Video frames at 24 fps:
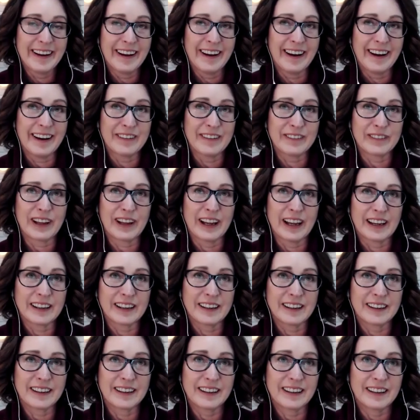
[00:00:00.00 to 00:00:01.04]
I'm
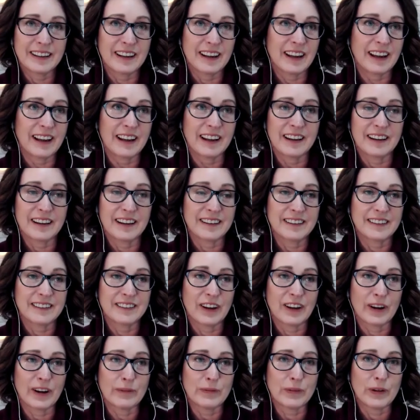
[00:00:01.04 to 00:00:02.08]
like, yeah, no,
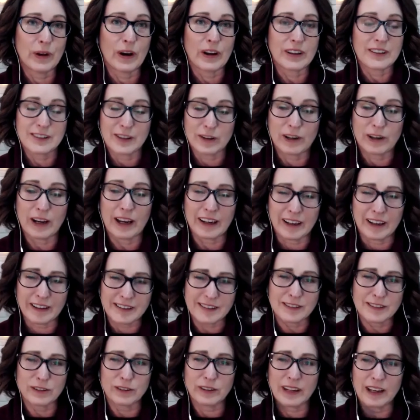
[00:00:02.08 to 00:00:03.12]
I'm not. So like, I
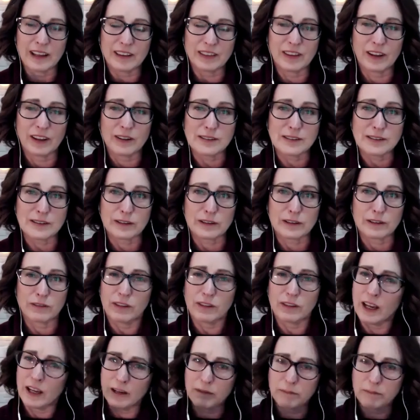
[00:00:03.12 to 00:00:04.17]
still get those sort of,
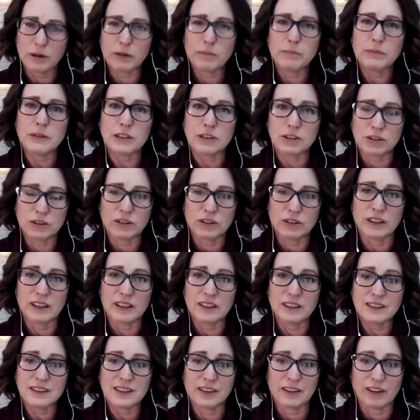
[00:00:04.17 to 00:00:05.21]
yeah, you probably should,
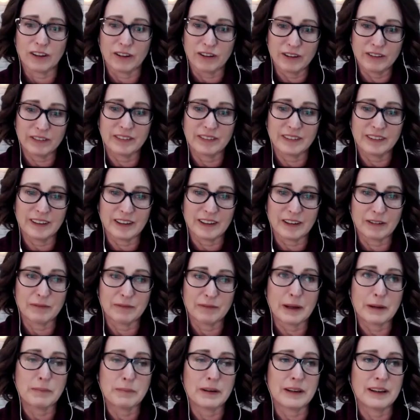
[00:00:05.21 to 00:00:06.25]
and,
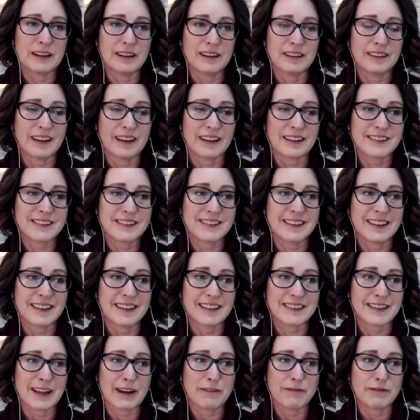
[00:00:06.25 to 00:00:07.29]
maybe
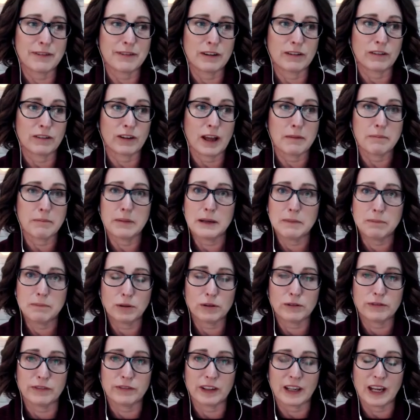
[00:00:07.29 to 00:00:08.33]
there's that fear of like, people
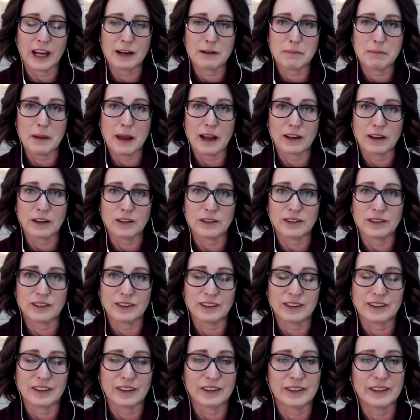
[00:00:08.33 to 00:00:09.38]
will forget about
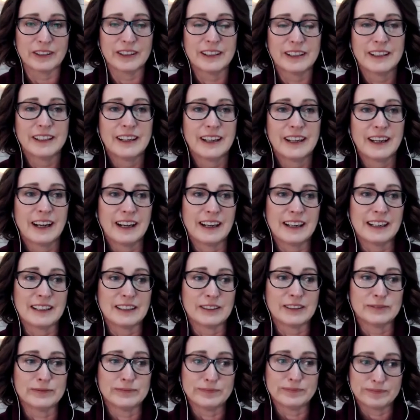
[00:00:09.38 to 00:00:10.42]
you,
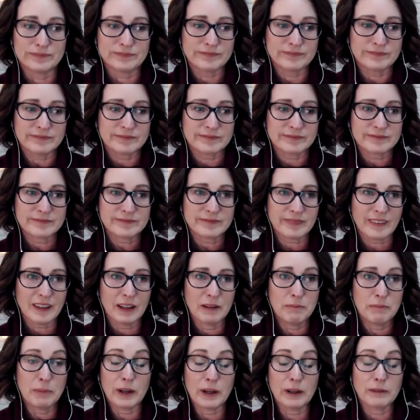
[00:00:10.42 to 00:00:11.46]

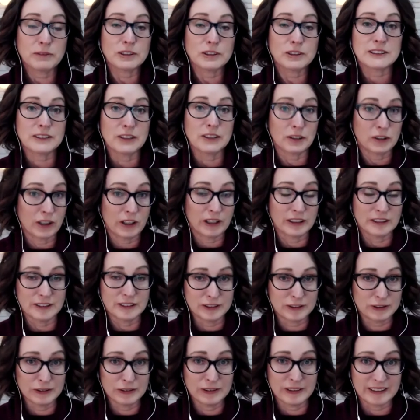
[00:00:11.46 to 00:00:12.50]
but I'm just not going to
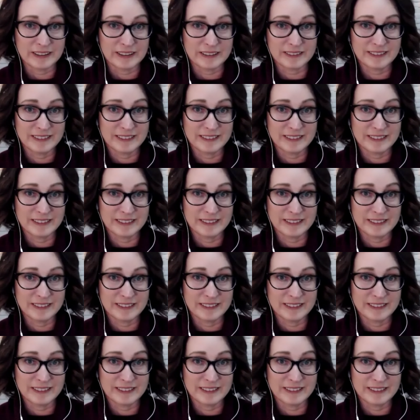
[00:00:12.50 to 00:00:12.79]
do it,